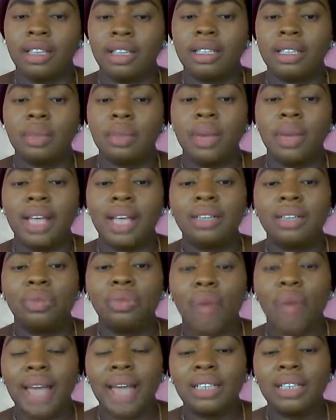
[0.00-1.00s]
disseminate
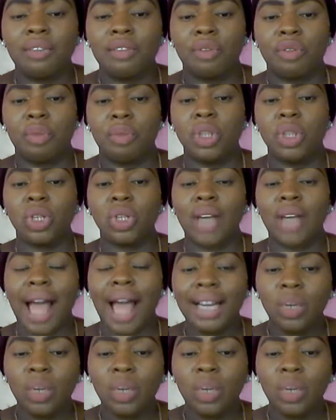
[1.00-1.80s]
right information,